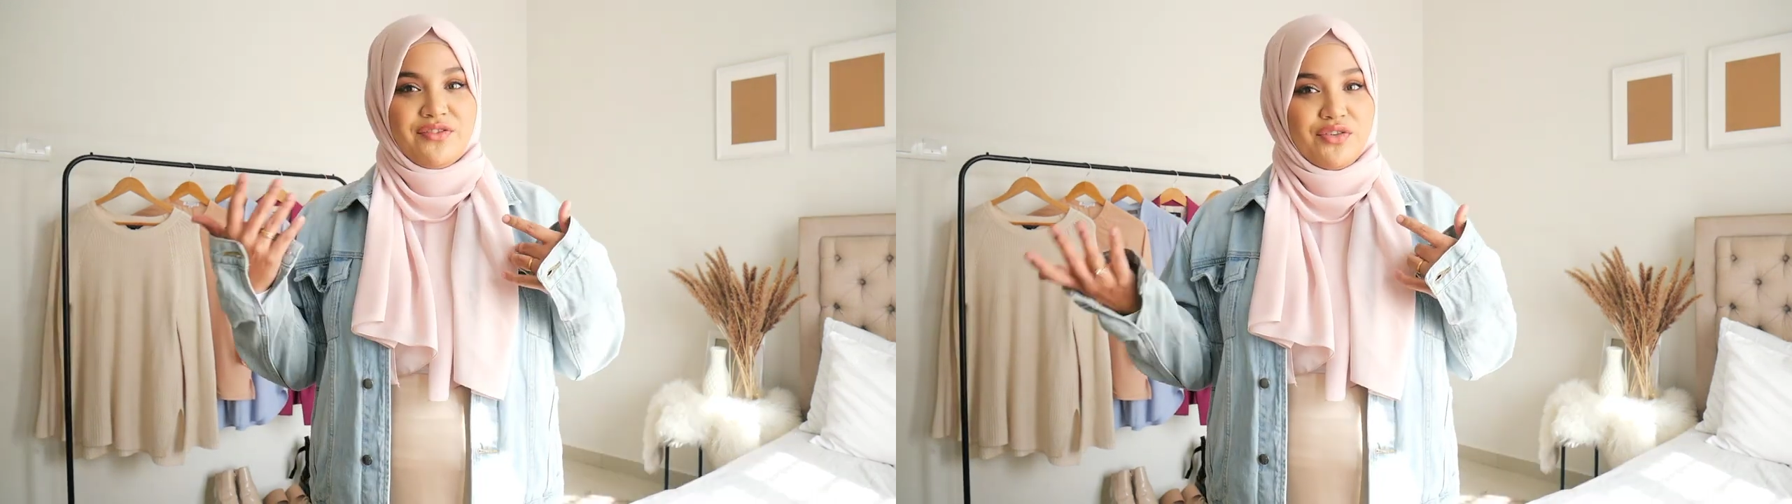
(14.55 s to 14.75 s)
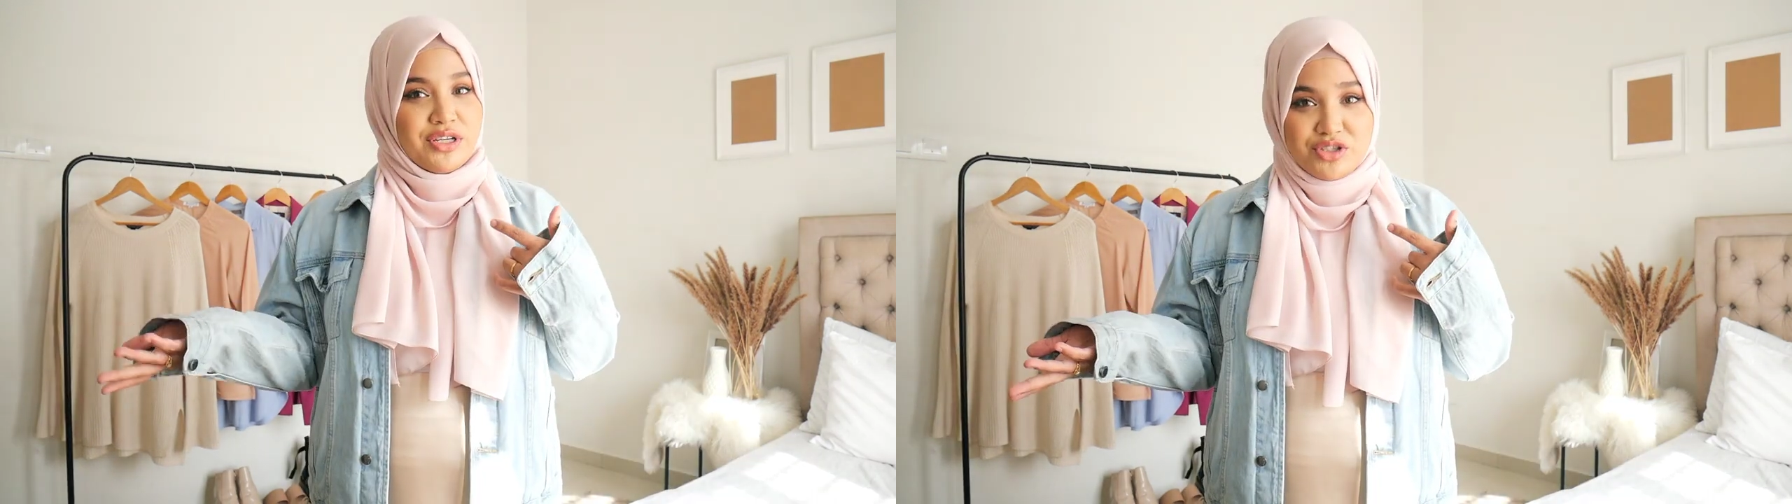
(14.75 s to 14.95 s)

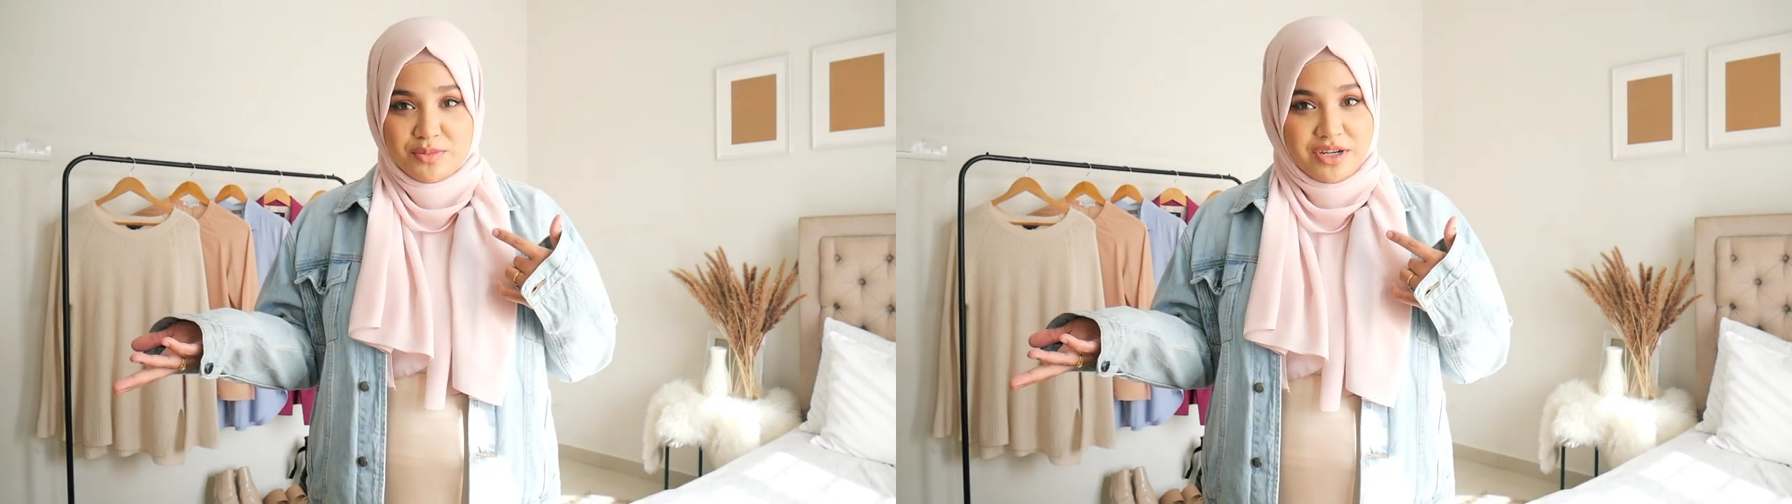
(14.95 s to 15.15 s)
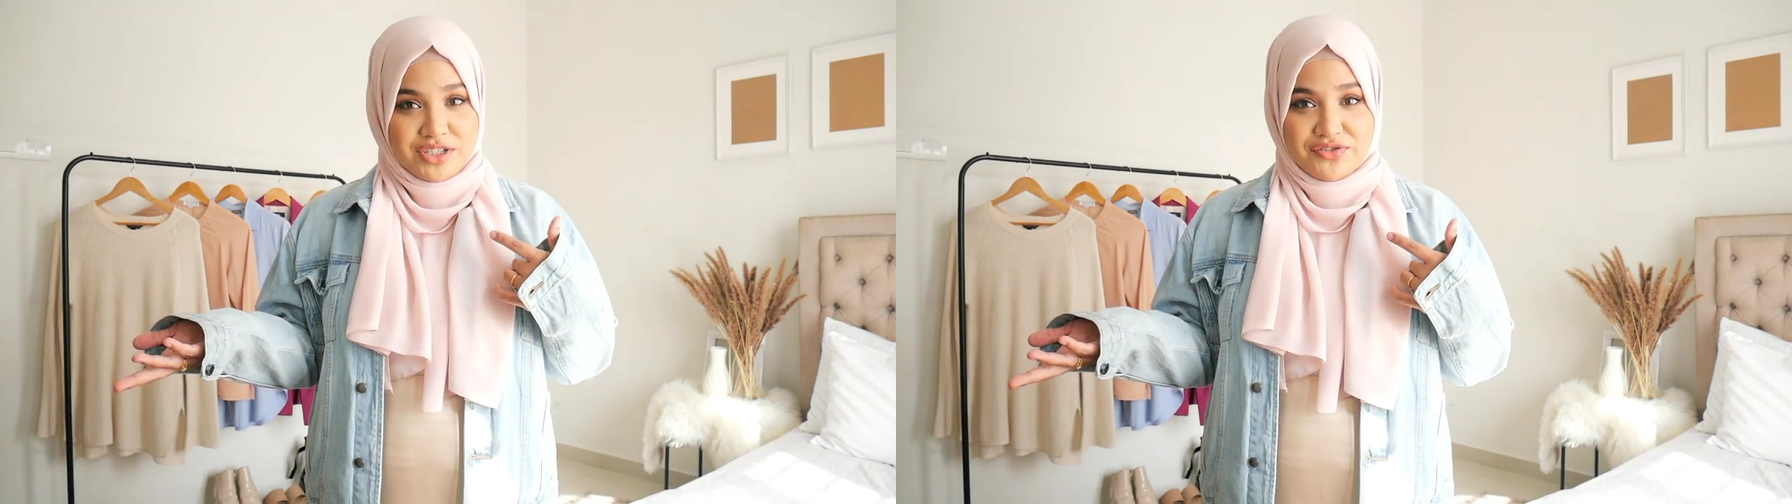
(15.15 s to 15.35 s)
If you're
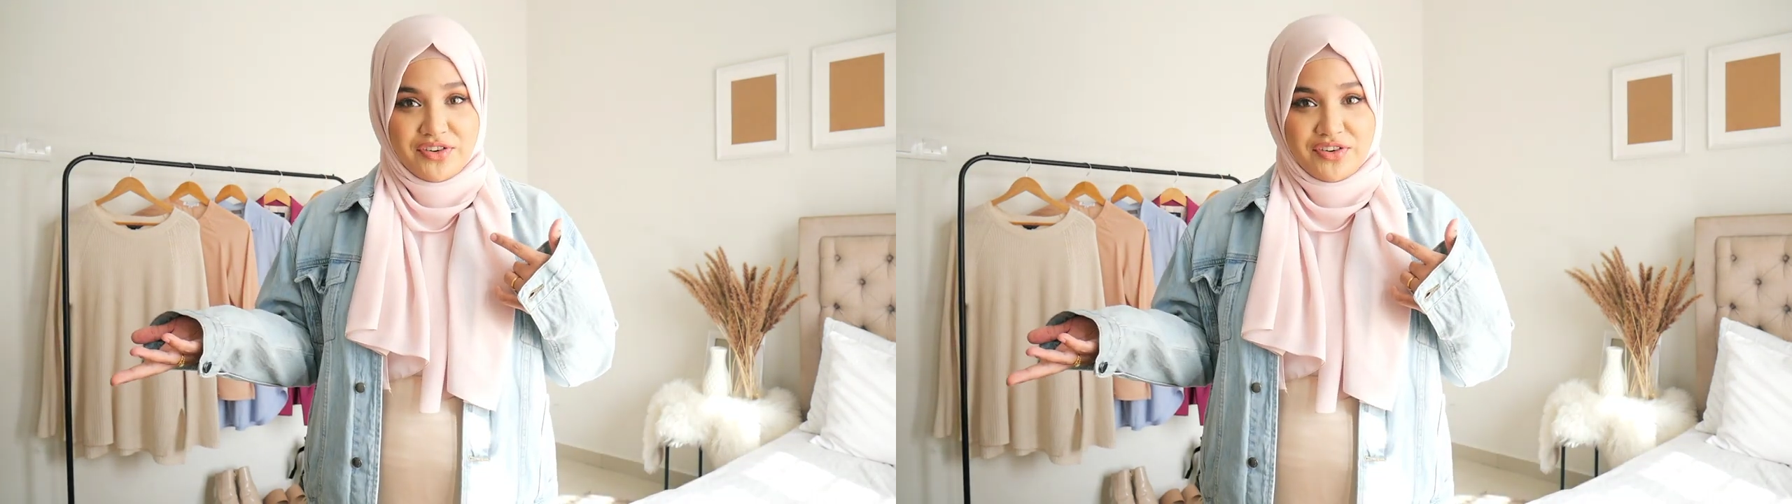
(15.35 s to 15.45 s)
into modest